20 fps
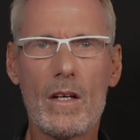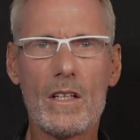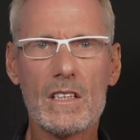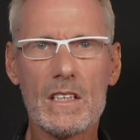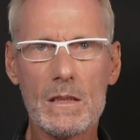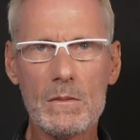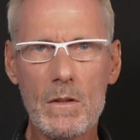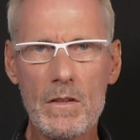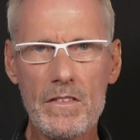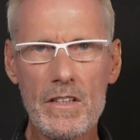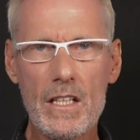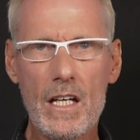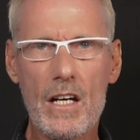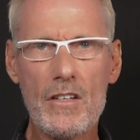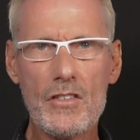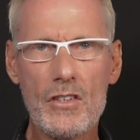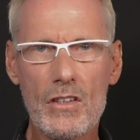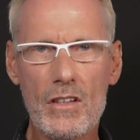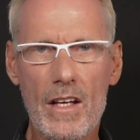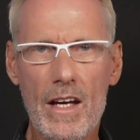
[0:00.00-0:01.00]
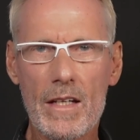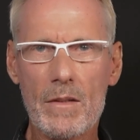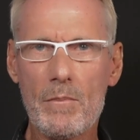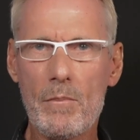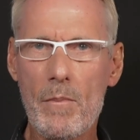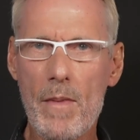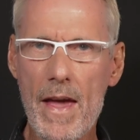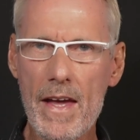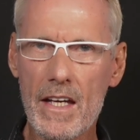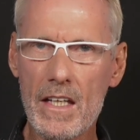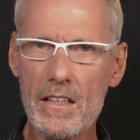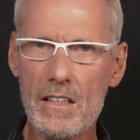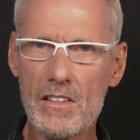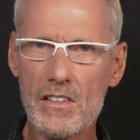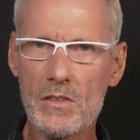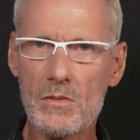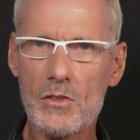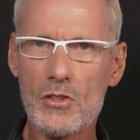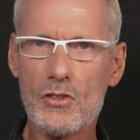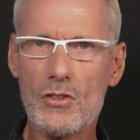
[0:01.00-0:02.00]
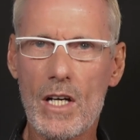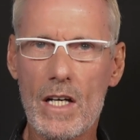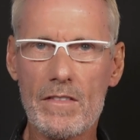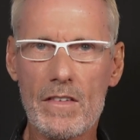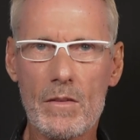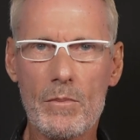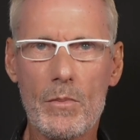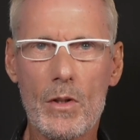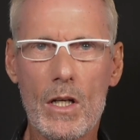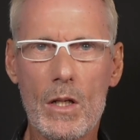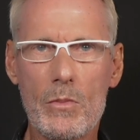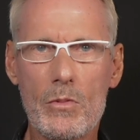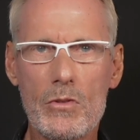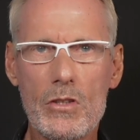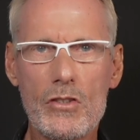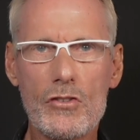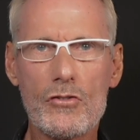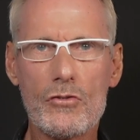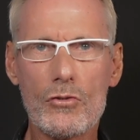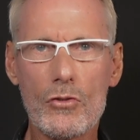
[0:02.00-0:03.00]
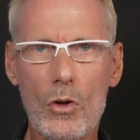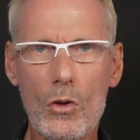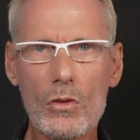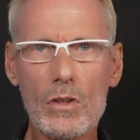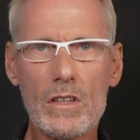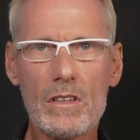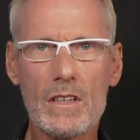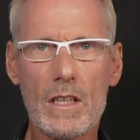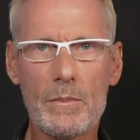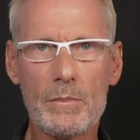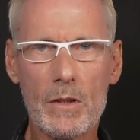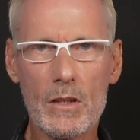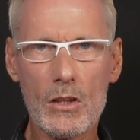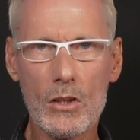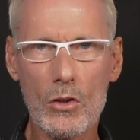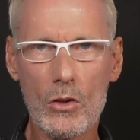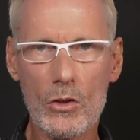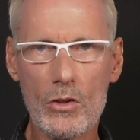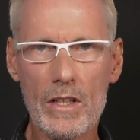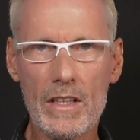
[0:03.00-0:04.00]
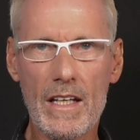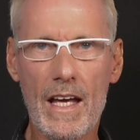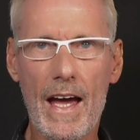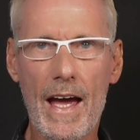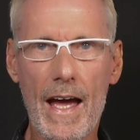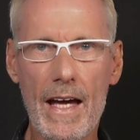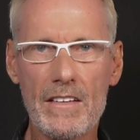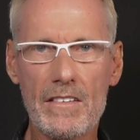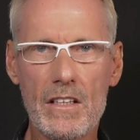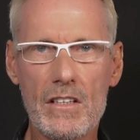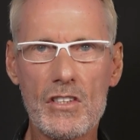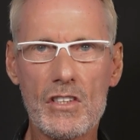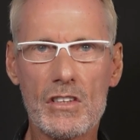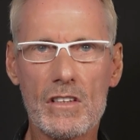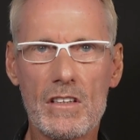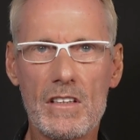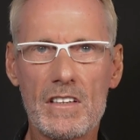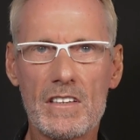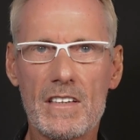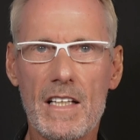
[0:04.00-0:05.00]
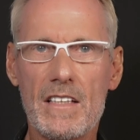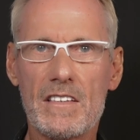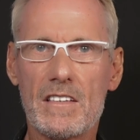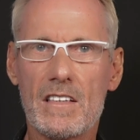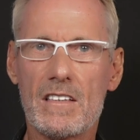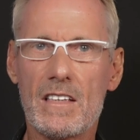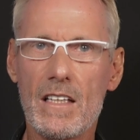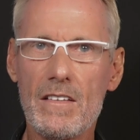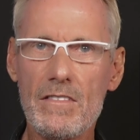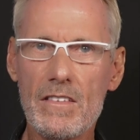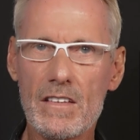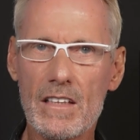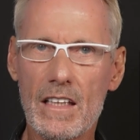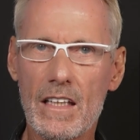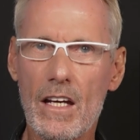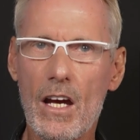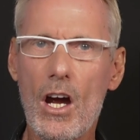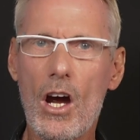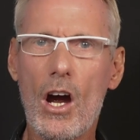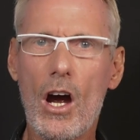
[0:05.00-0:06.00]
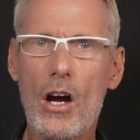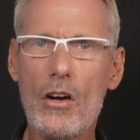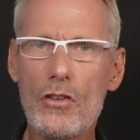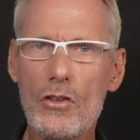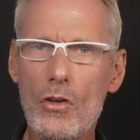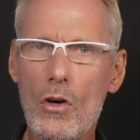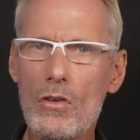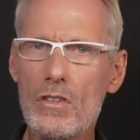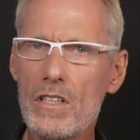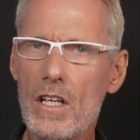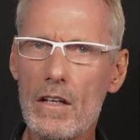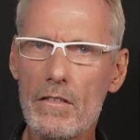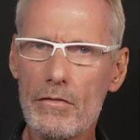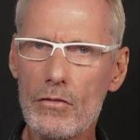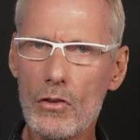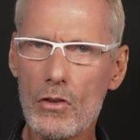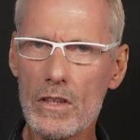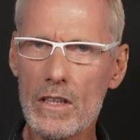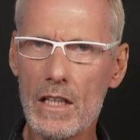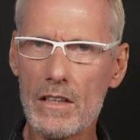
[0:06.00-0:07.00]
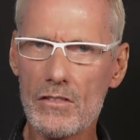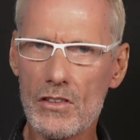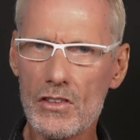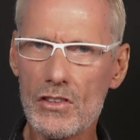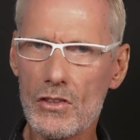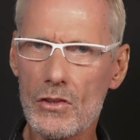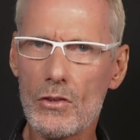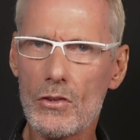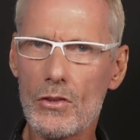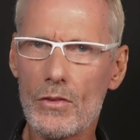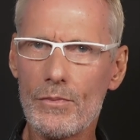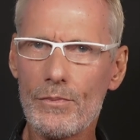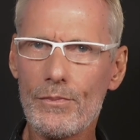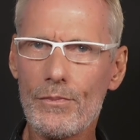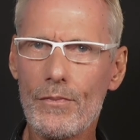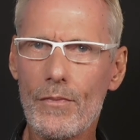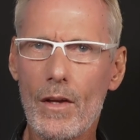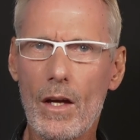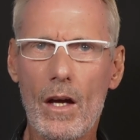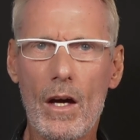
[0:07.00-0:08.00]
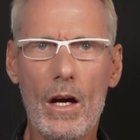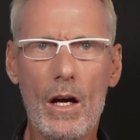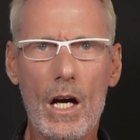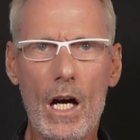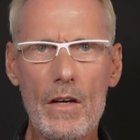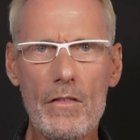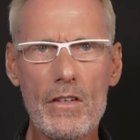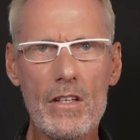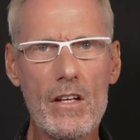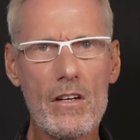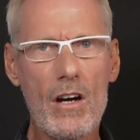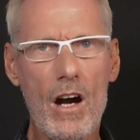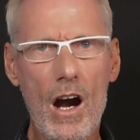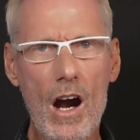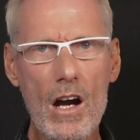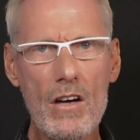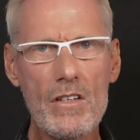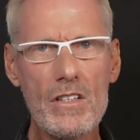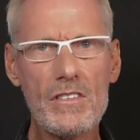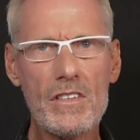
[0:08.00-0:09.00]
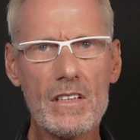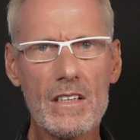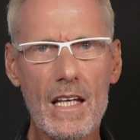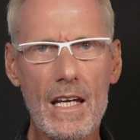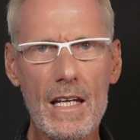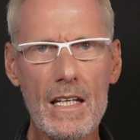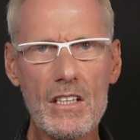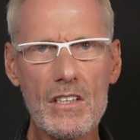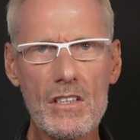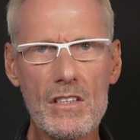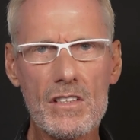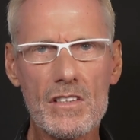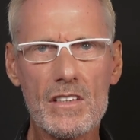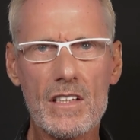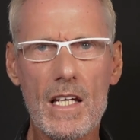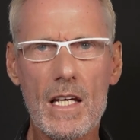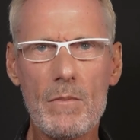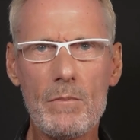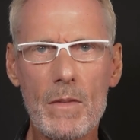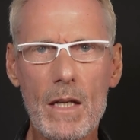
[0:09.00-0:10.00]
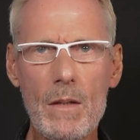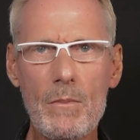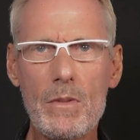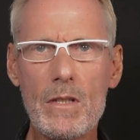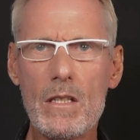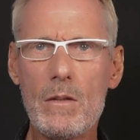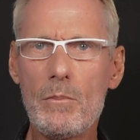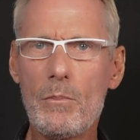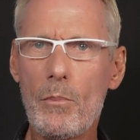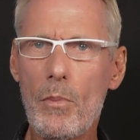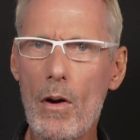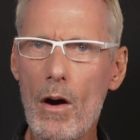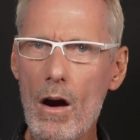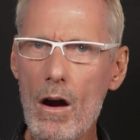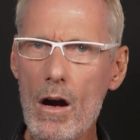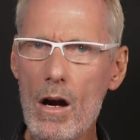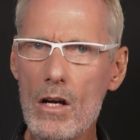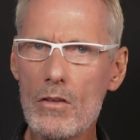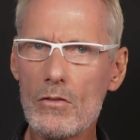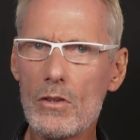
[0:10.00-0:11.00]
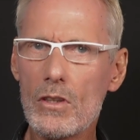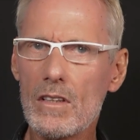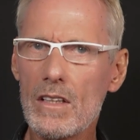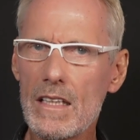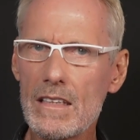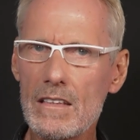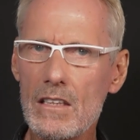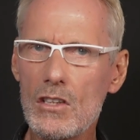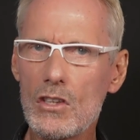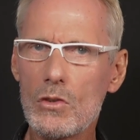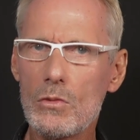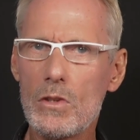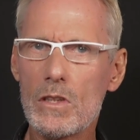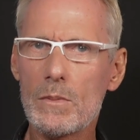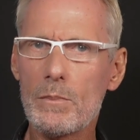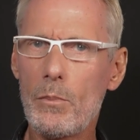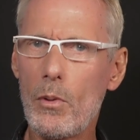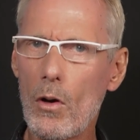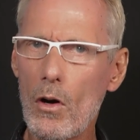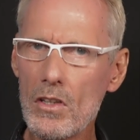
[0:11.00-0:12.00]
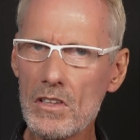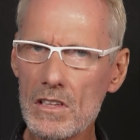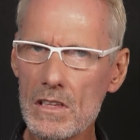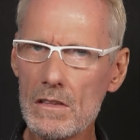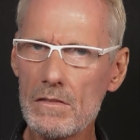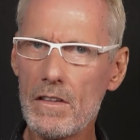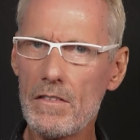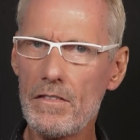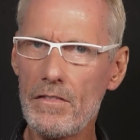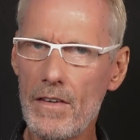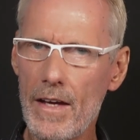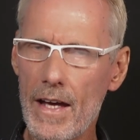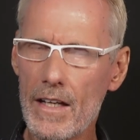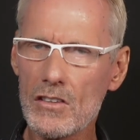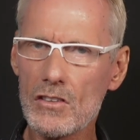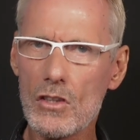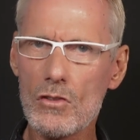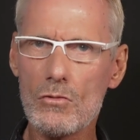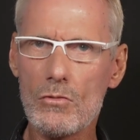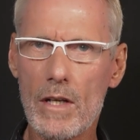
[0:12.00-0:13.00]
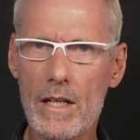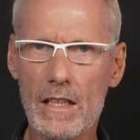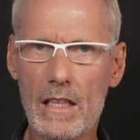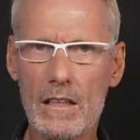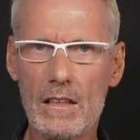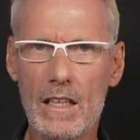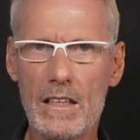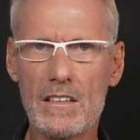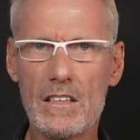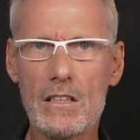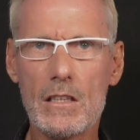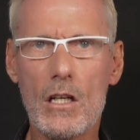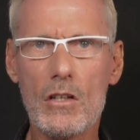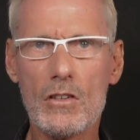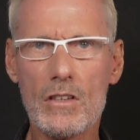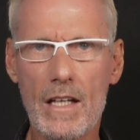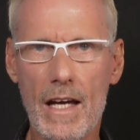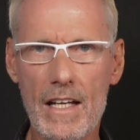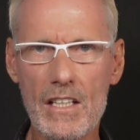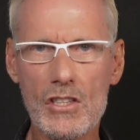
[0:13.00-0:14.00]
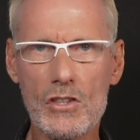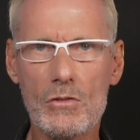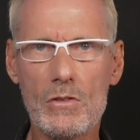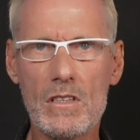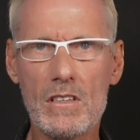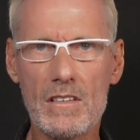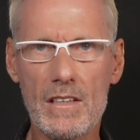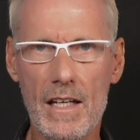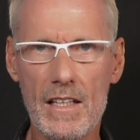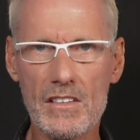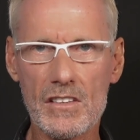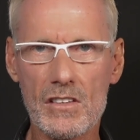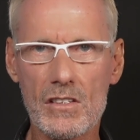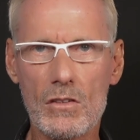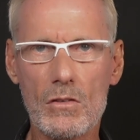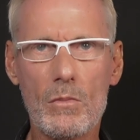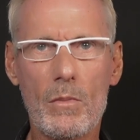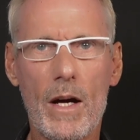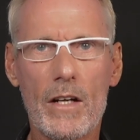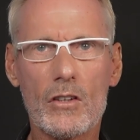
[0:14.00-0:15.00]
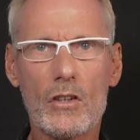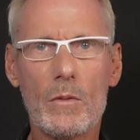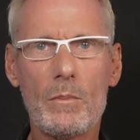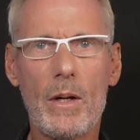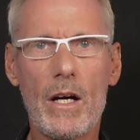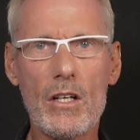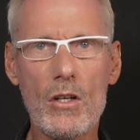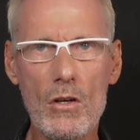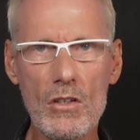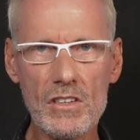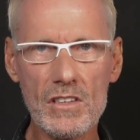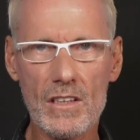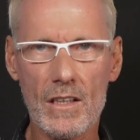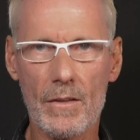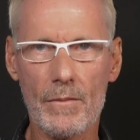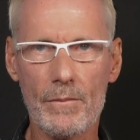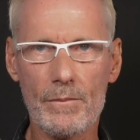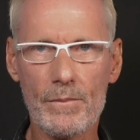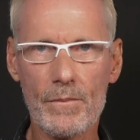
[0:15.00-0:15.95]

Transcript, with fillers: Some of the underlying mechanisms driving berberine's role in lipid lowering and insulin sensitivity are not yet fully understood. However, there are indications that it may be in part related to its positive effects on regulating our gastrointestinal microbiota,